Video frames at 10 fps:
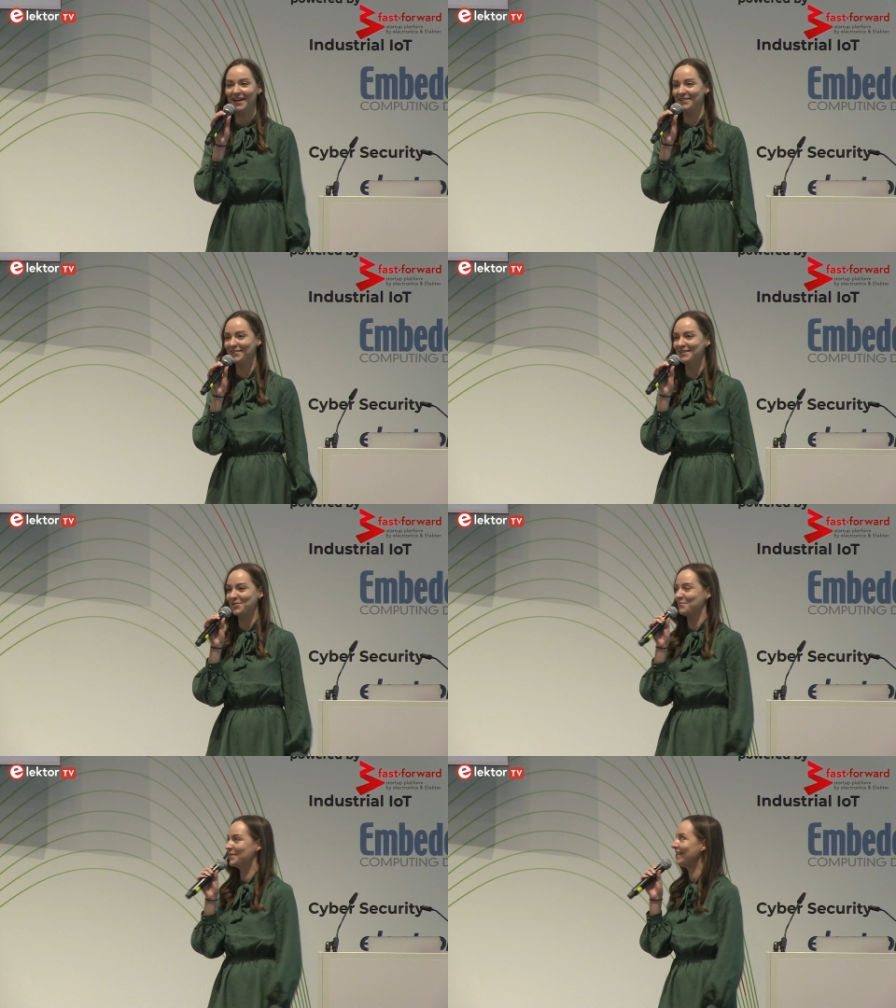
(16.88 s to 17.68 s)
I know, in
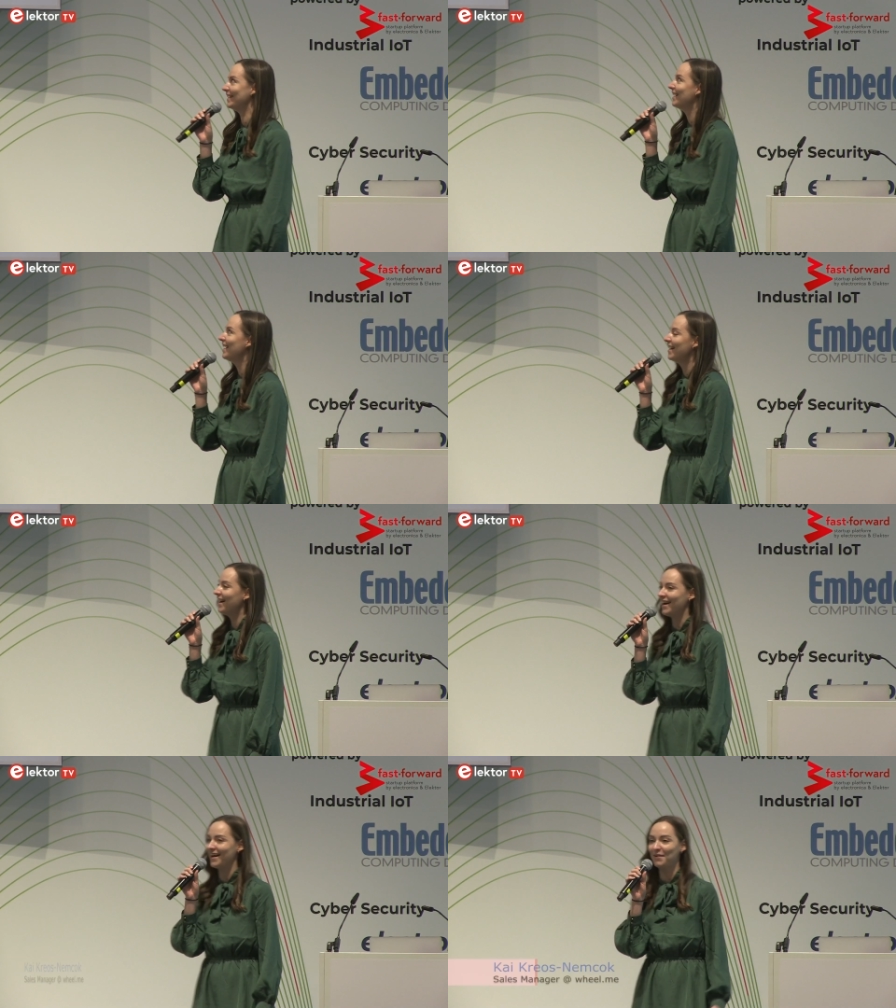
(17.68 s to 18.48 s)
Germany.
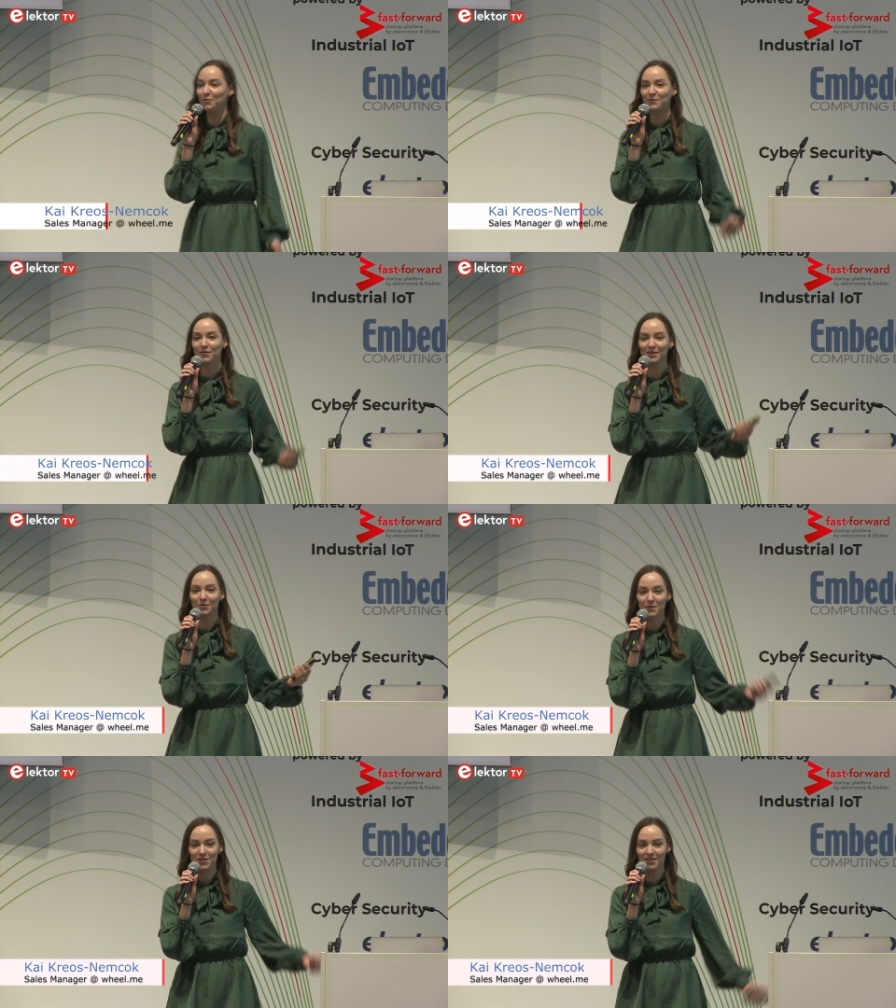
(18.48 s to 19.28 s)
Uh, I work for the
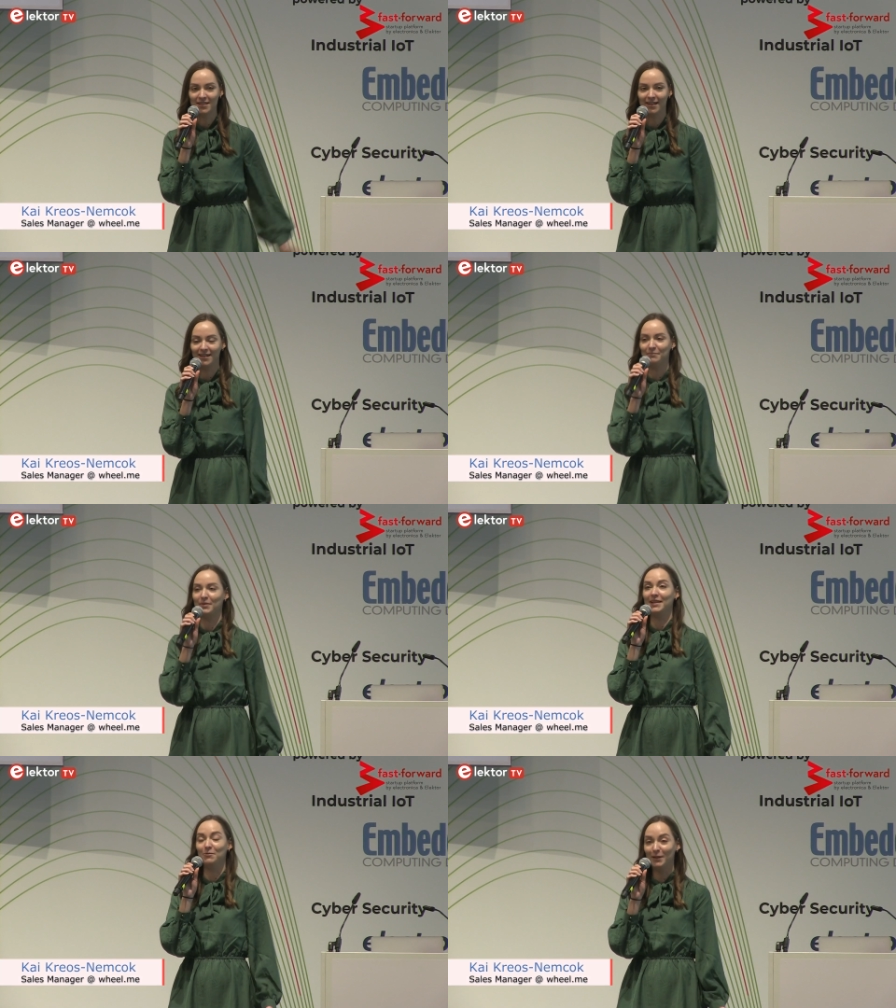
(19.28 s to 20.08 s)
Norwegian tech
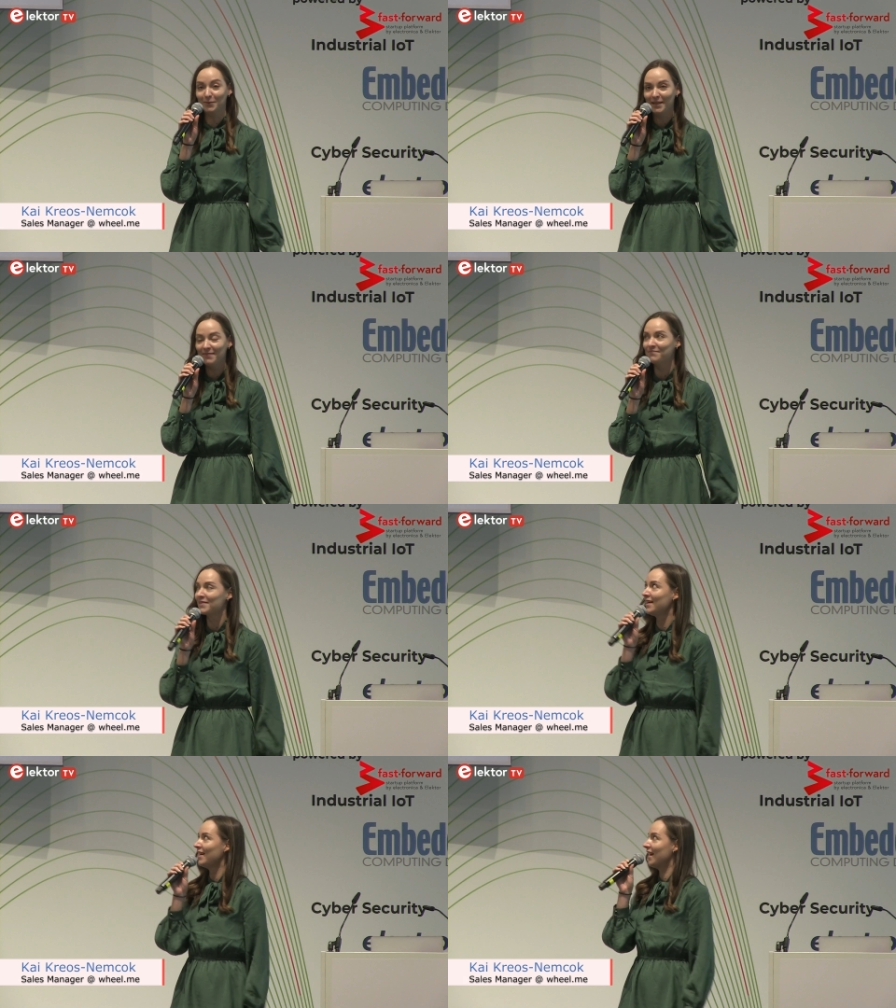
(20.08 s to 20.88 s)
company Wheelme,
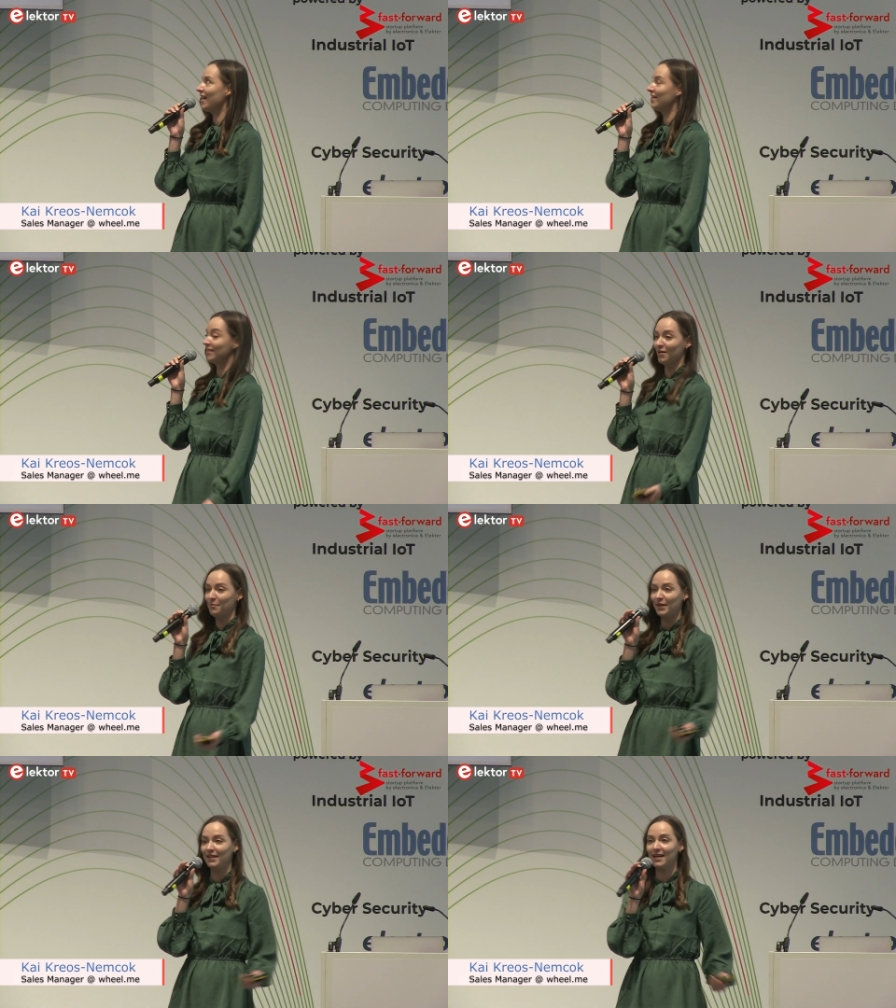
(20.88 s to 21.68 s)
uh, the
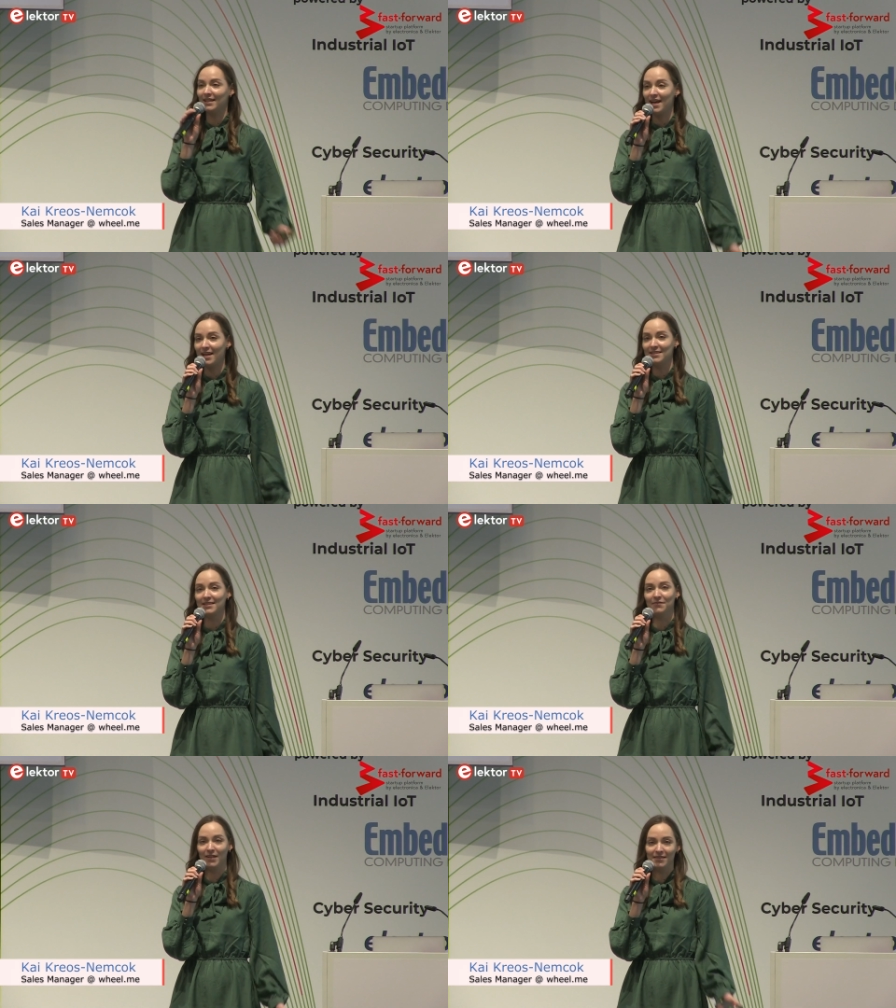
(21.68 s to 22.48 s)
company that has
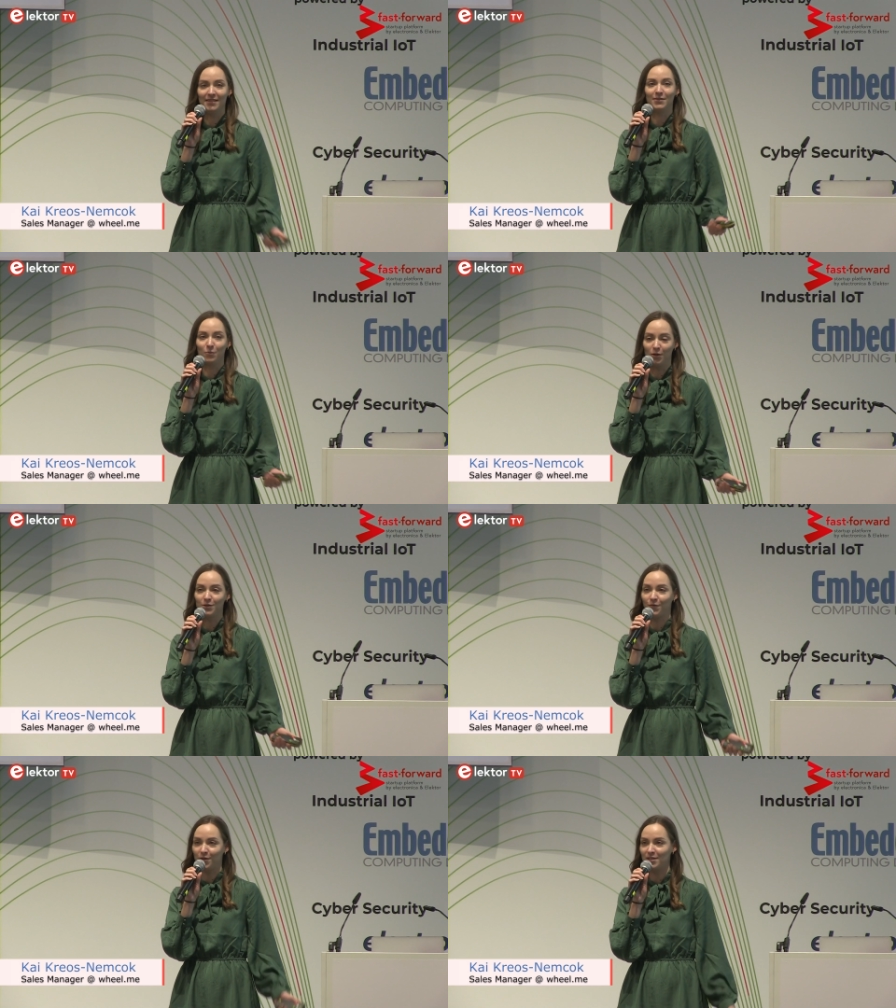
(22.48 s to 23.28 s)
invented the
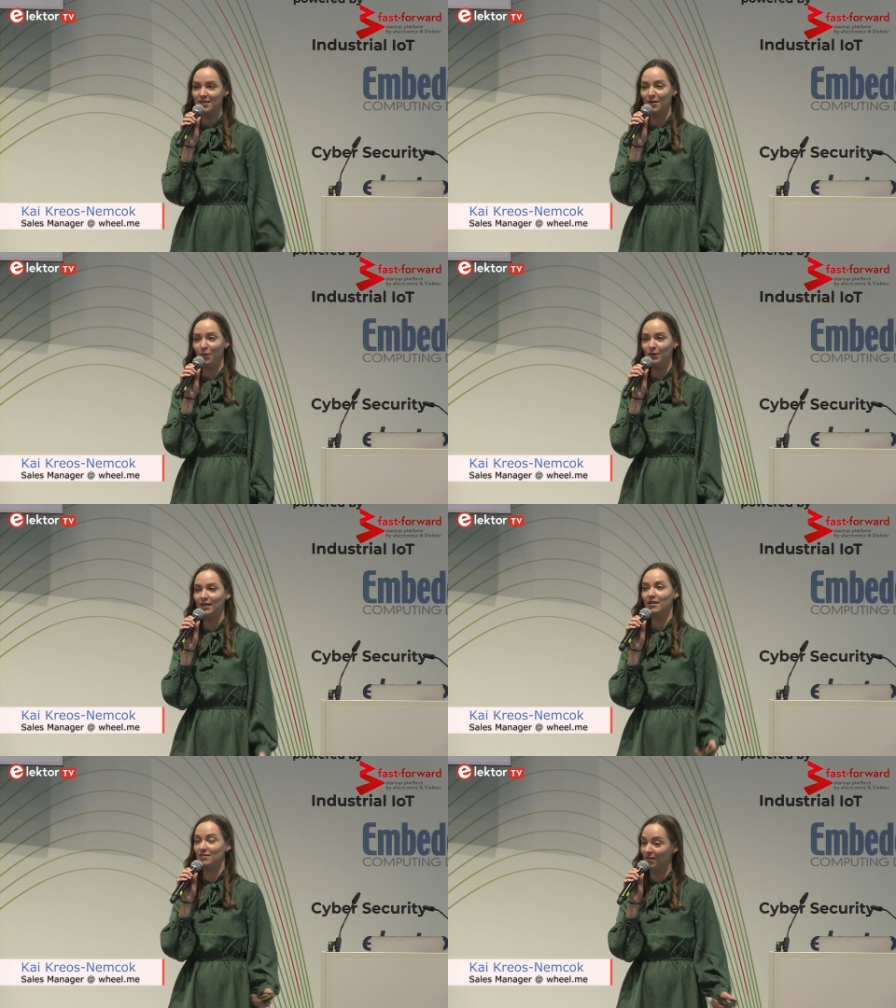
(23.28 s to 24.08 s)
world's first and
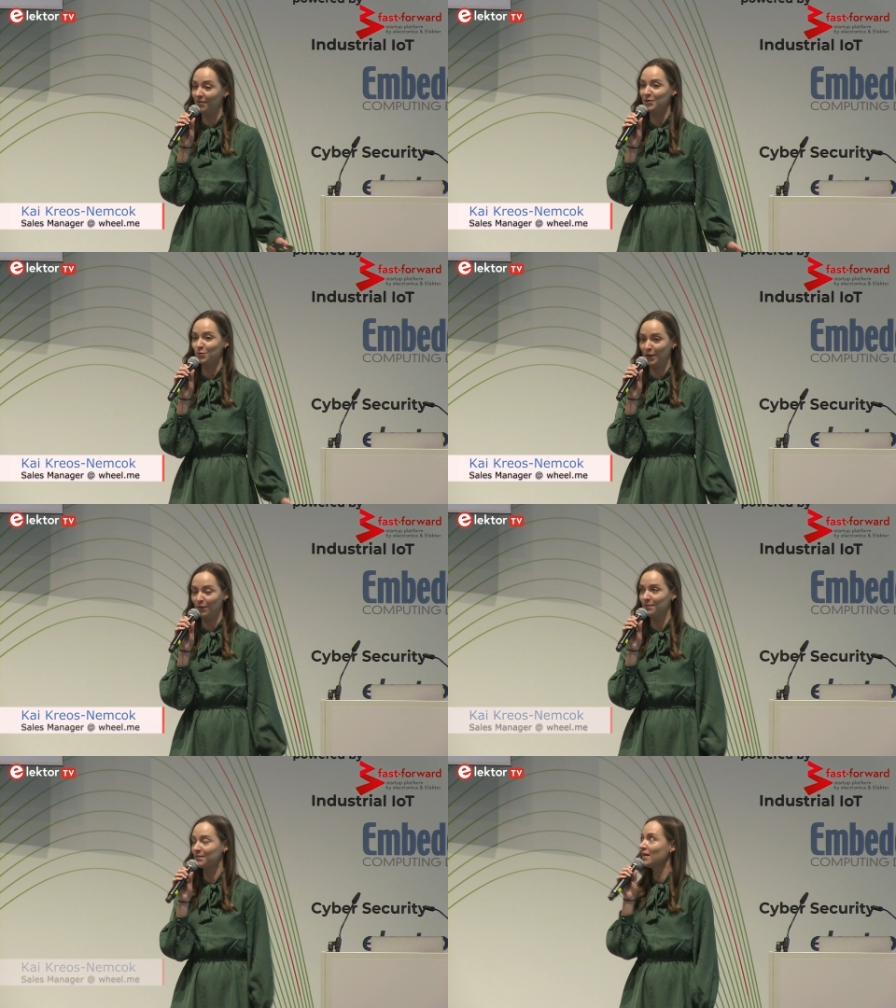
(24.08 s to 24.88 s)
only autonomous wheel.